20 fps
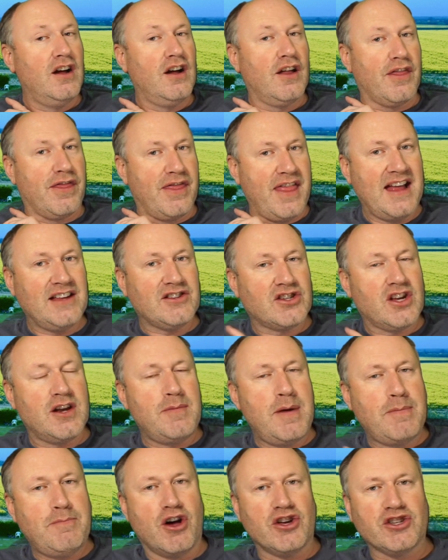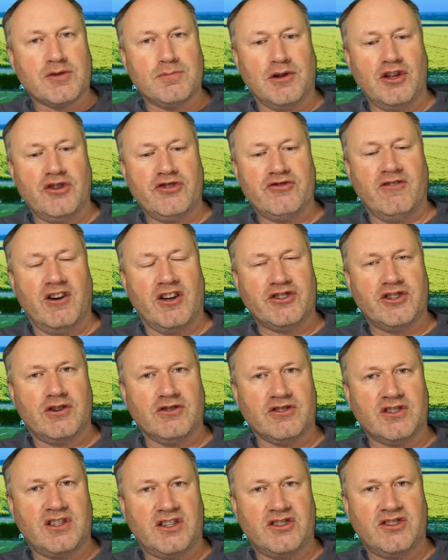That's going to be possible under Article
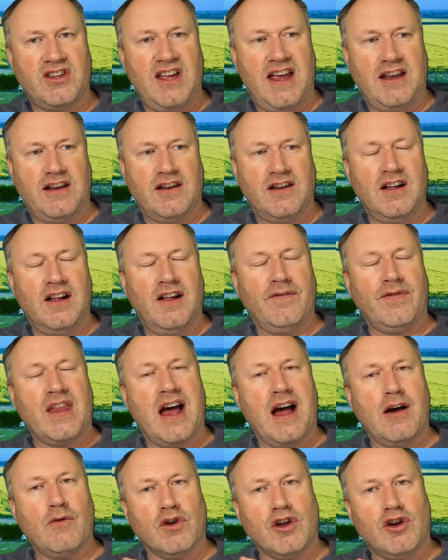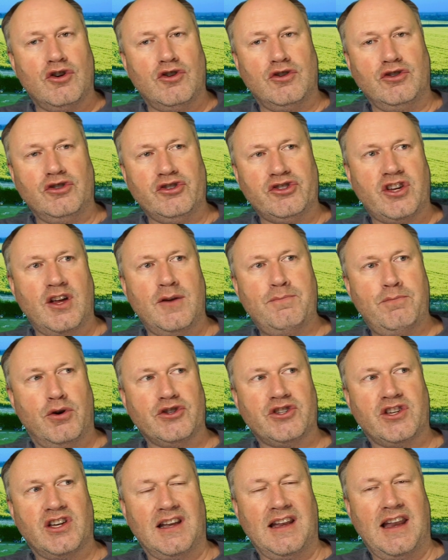16. I will also
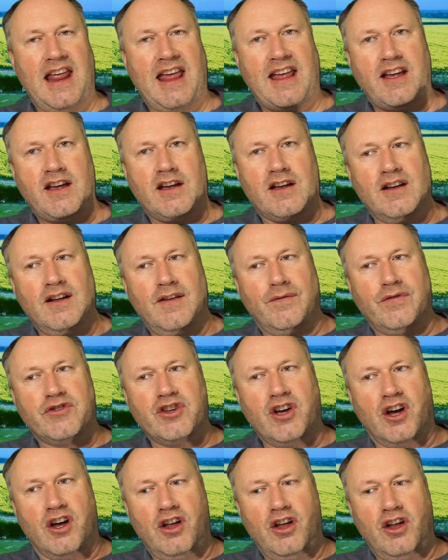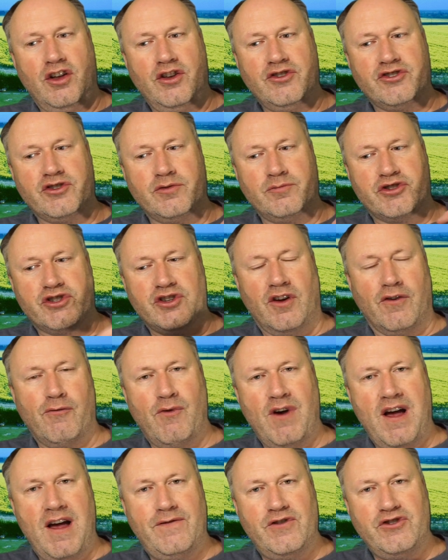put a link on some
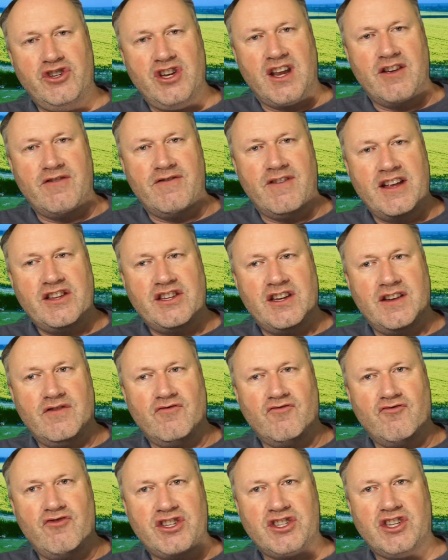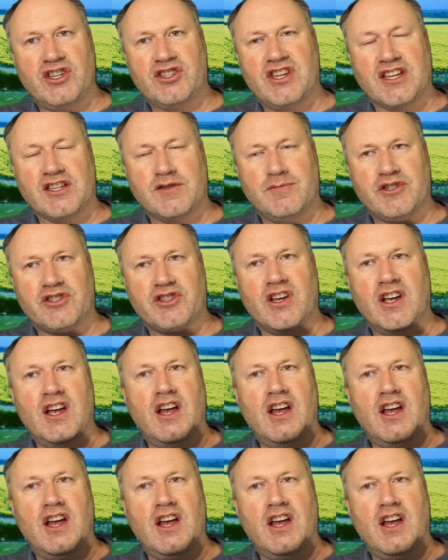software for generating risk assessments.